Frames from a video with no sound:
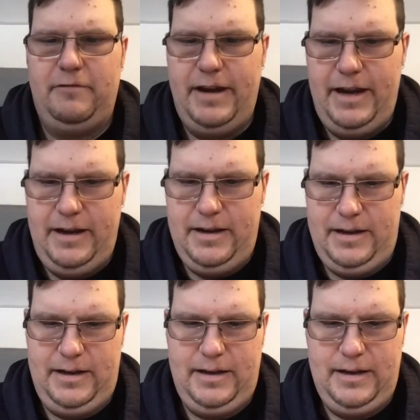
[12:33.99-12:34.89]
read
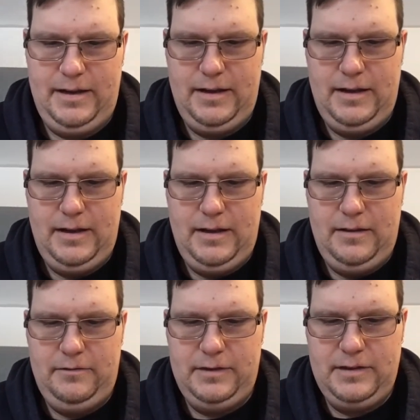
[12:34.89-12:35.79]

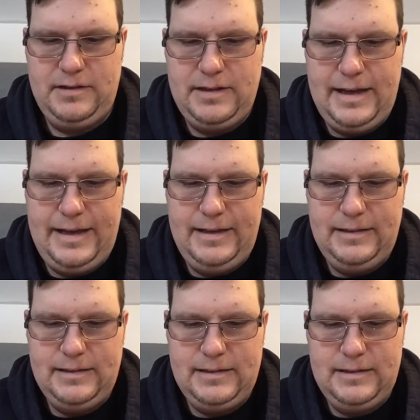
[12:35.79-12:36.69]
what it
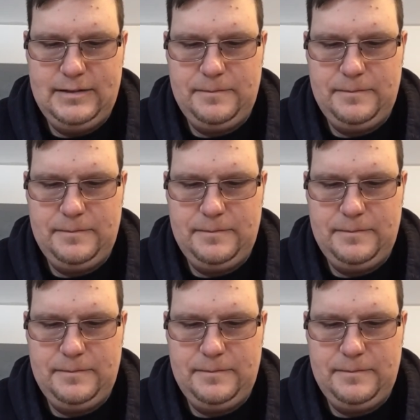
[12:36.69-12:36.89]
says,